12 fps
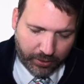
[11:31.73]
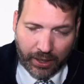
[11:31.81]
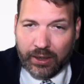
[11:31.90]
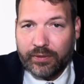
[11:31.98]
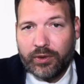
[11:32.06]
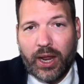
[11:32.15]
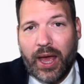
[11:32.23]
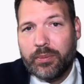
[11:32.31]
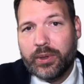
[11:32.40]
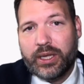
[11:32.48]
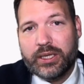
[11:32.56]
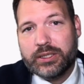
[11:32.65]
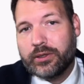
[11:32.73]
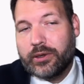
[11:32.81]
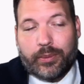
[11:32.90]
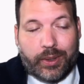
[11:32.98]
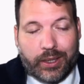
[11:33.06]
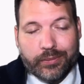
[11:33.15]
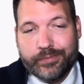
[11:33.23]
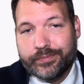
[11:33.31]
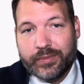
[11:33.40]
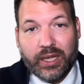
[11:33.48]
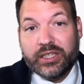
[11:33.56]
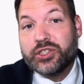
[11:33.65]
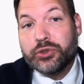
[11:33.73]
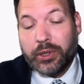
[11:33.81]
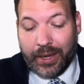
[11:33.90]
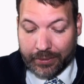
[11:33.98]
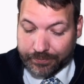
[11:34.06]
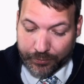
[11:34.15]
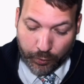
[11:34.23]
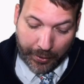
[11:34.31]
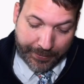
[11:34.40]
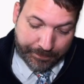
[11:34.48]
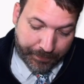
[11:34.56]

And if it had been easier, I mean, it's too late, right?